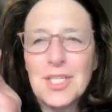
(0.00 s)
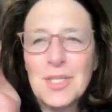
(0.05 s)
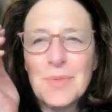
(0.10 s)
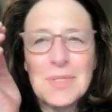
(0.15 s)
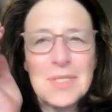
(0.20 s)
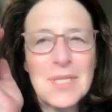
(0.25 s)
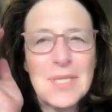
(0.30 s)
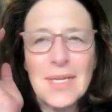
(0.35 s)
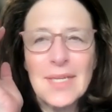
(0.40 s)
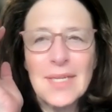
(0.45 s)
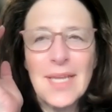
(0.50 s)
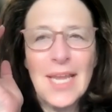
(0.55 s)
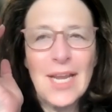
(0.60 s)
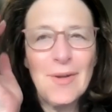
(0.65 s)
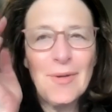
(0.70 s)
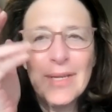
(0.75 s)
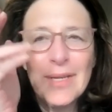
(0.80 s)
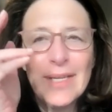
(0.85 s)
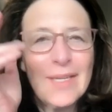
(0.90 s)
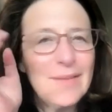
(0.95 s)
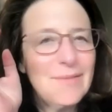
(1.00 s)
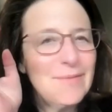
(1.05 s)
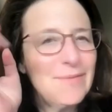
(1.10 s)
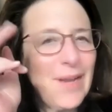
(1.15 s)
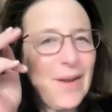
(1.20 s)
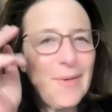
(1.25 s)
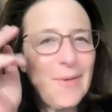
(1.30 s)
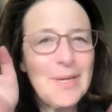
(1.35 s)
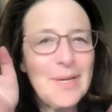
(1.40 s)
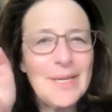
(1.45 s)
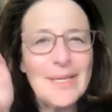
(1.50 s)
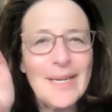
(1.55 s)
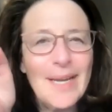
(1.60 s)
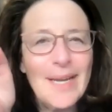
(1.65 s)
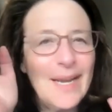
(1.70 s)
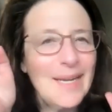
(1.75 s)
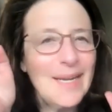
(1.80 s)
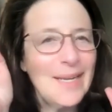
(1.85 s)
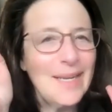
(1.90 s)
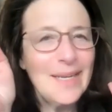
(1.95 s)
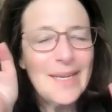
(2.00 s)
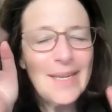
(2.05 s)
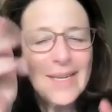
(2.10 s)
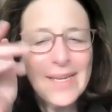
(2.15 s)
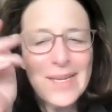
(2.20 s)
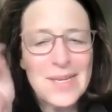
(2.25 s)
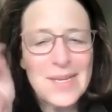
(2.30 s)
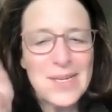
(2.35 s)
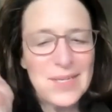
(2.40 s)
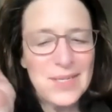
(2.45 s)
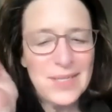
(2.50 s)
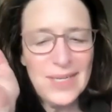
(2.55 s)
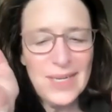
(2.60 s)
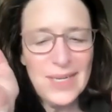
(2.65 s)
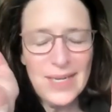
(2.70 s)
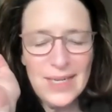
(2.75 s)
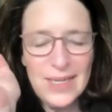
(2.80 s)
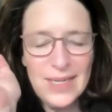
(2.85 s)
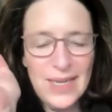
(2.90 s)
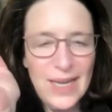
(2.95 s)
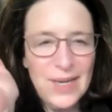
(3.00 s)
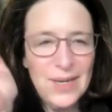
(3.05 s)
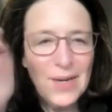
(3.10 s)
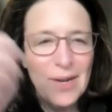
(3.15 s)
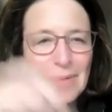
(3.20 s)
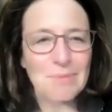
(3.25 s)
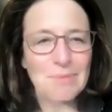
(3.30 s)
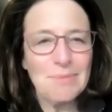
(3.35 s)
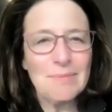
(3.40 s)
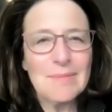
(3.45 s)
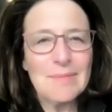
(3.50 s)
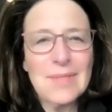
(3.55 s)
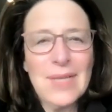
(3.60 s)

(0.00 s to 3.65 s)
She was Hungarian and very kind of, I don't know.